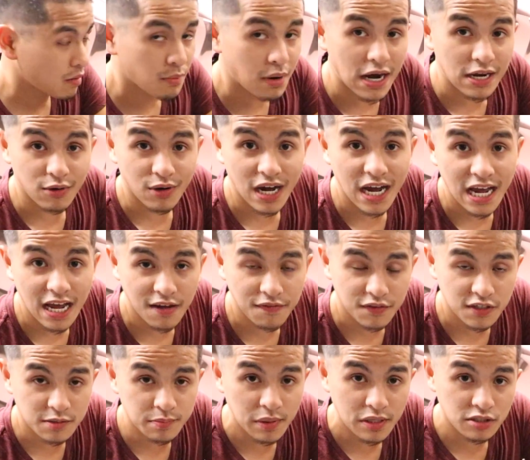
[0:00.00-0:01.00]
but I don't have
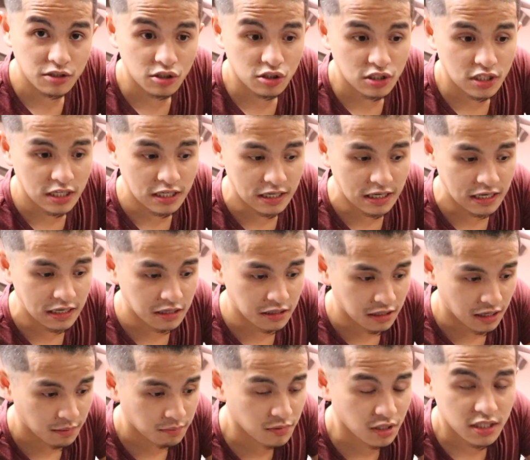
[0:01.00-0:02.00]
the spacers that
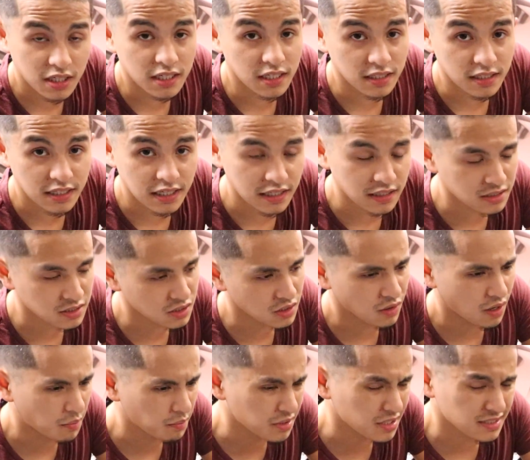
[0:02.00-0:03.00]
I'm looking to get,
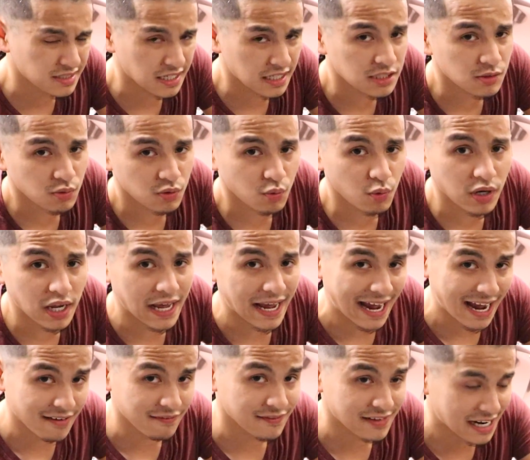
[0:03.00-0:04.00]
so I'm going to test with what I have